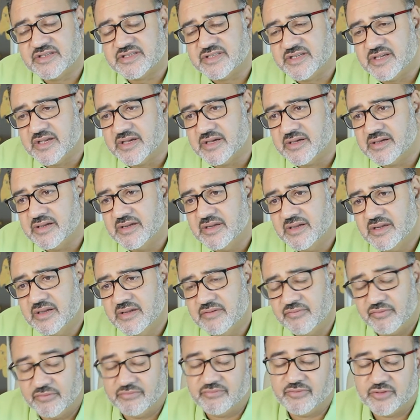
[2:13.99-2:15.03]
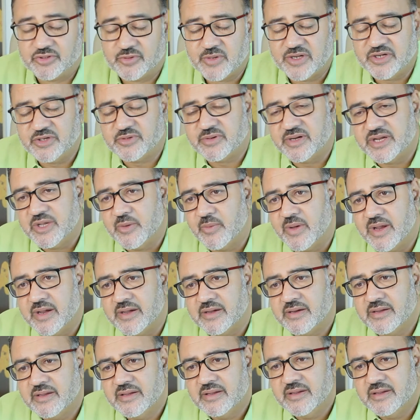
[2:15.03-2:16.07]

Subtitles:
year, for 2021.